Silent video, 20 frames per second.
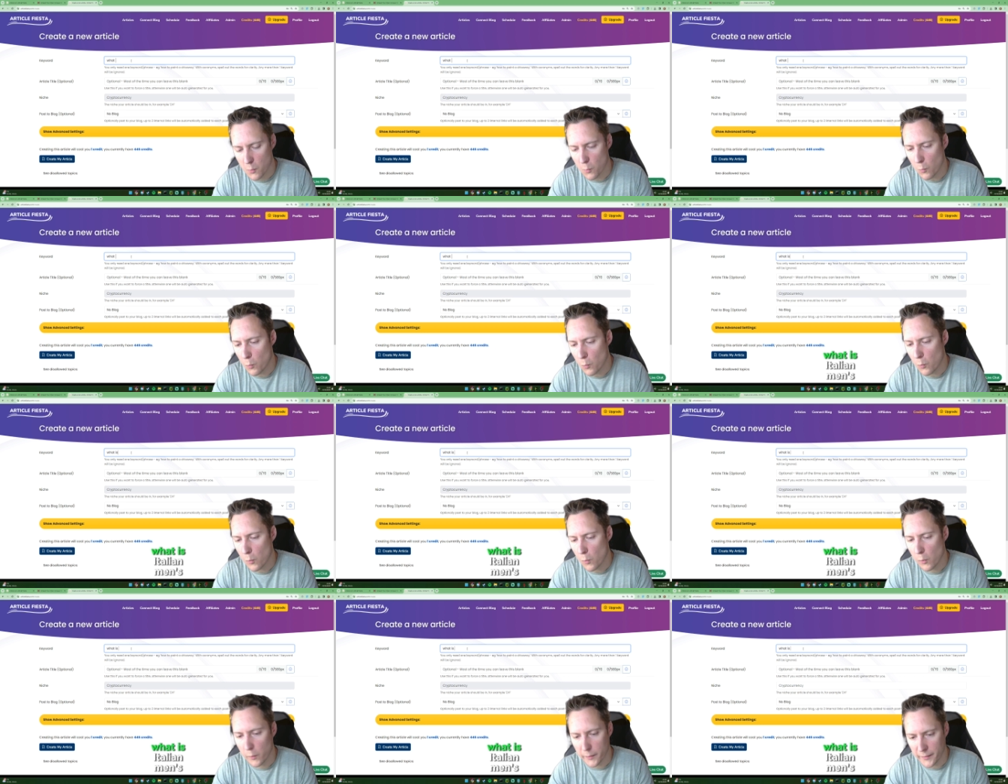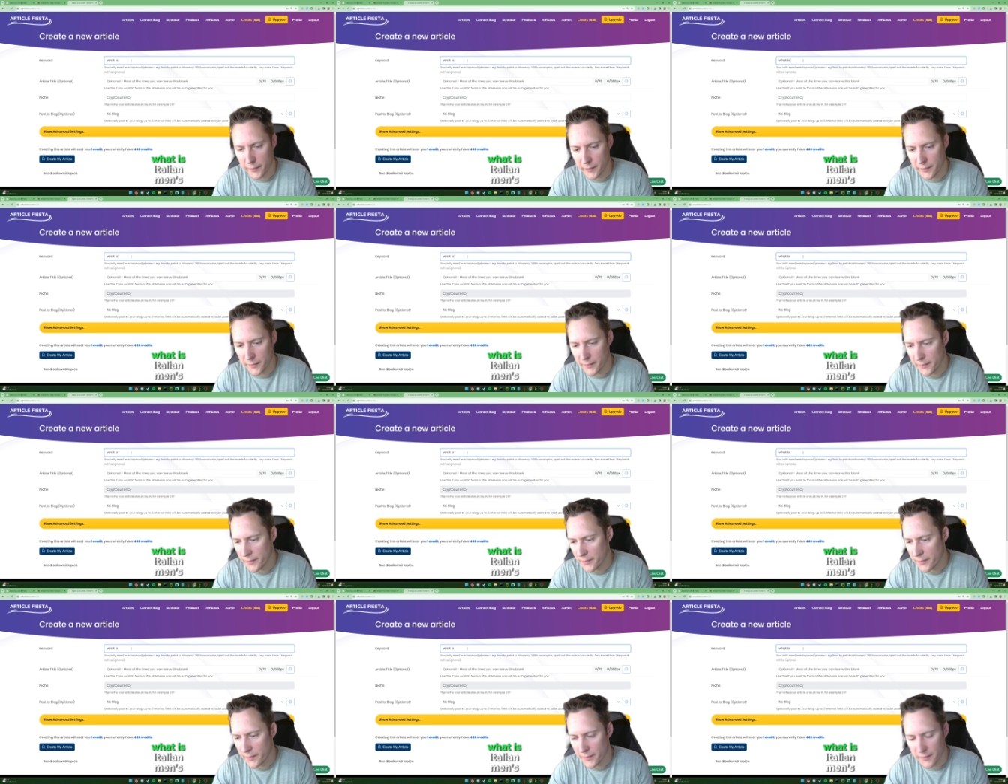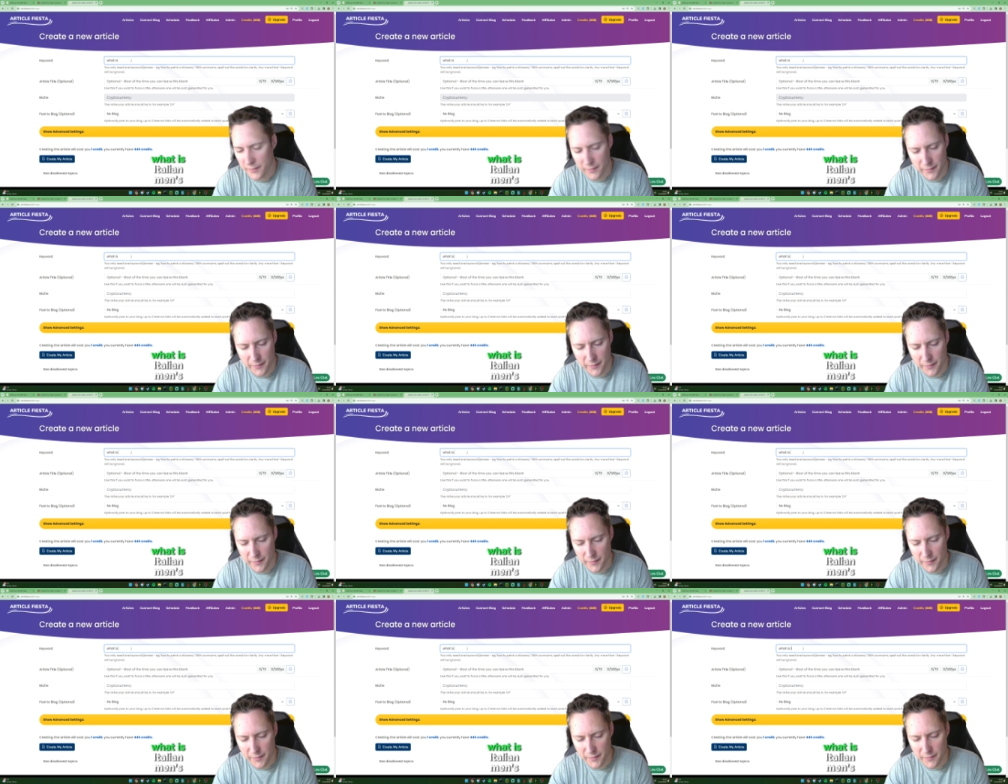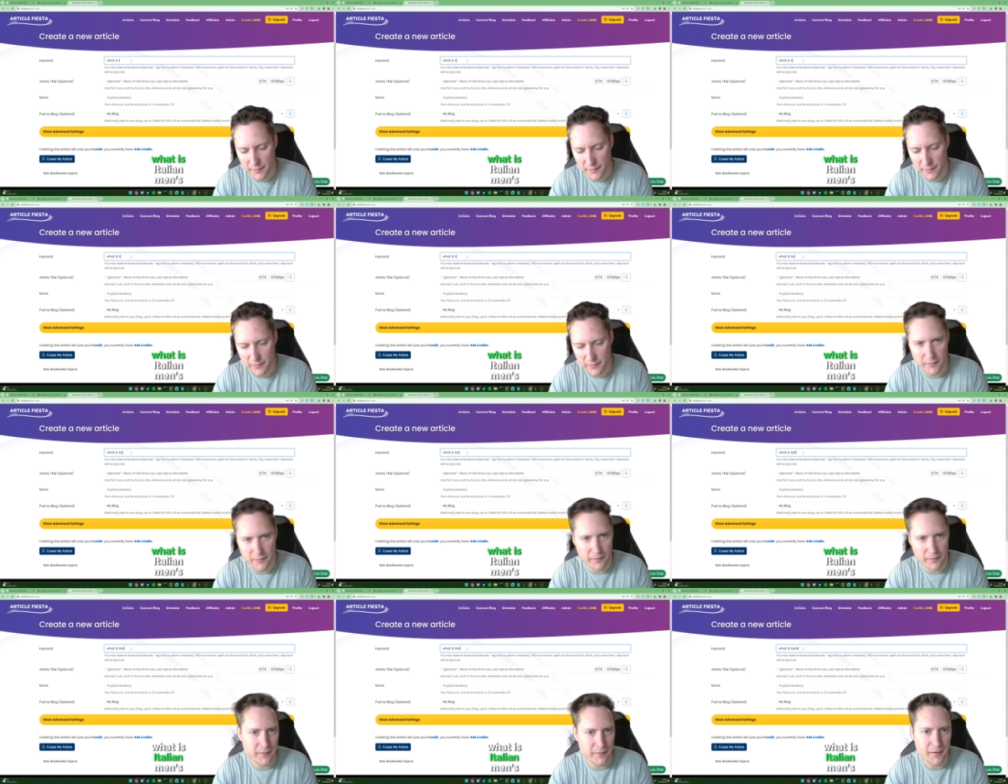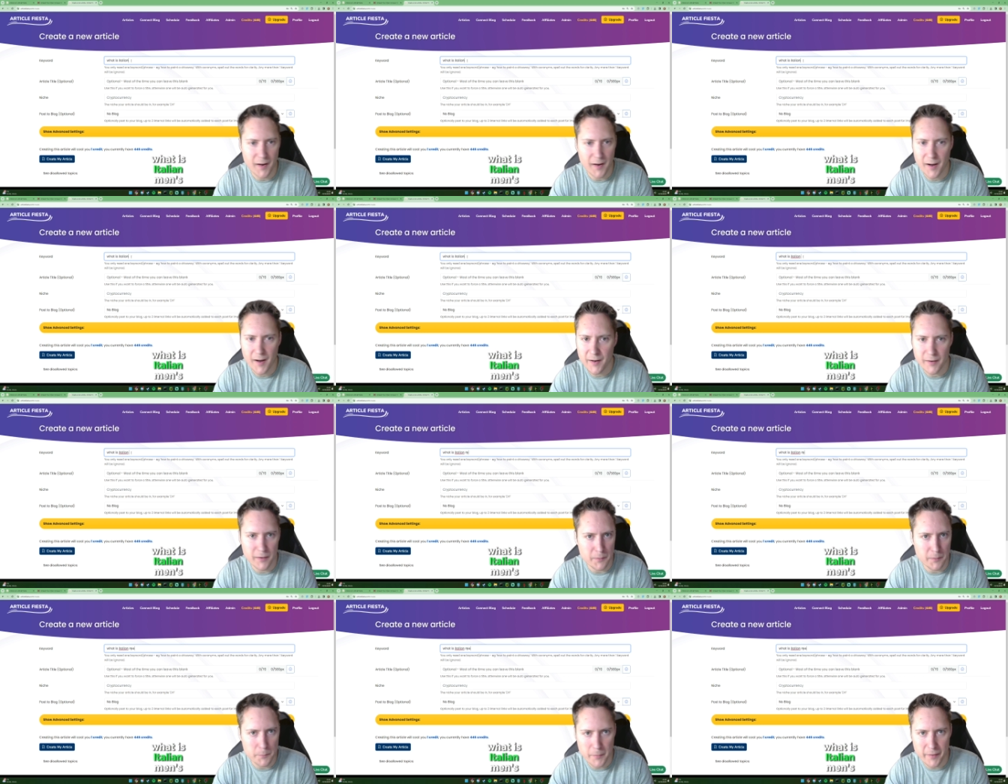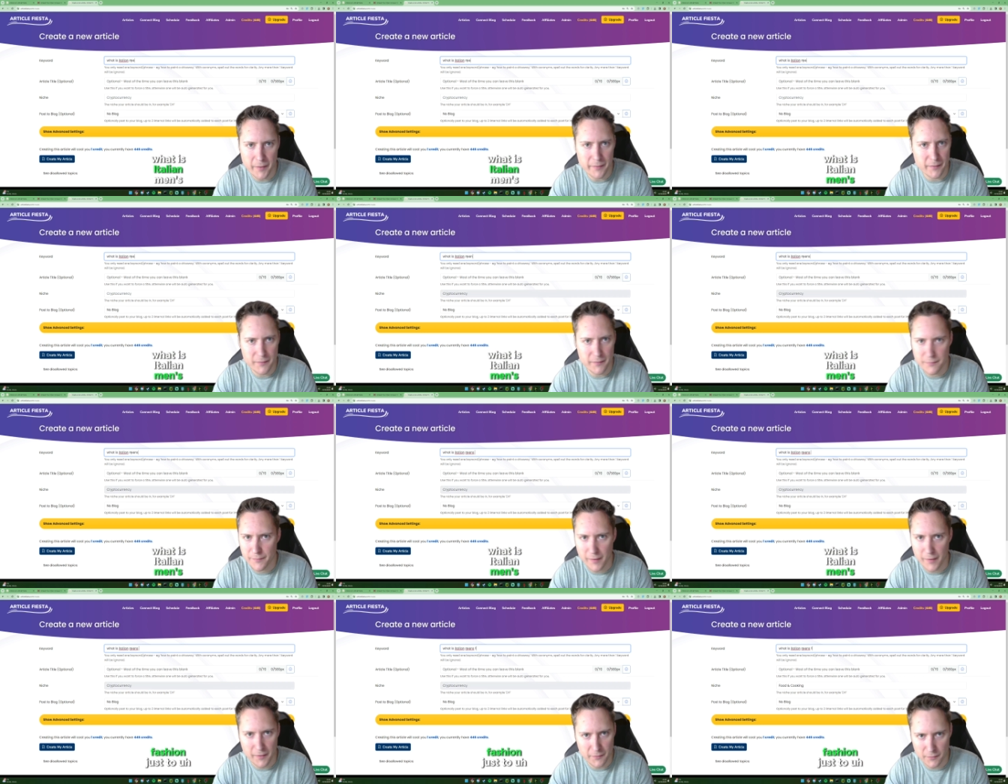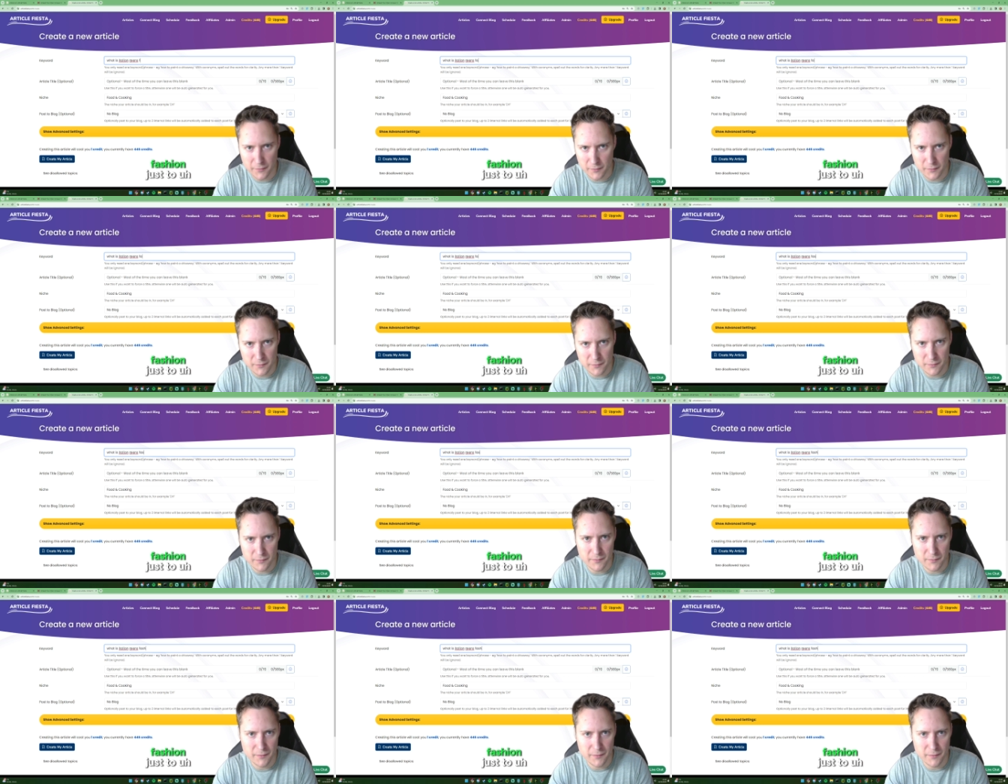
what is Italian men's fashion.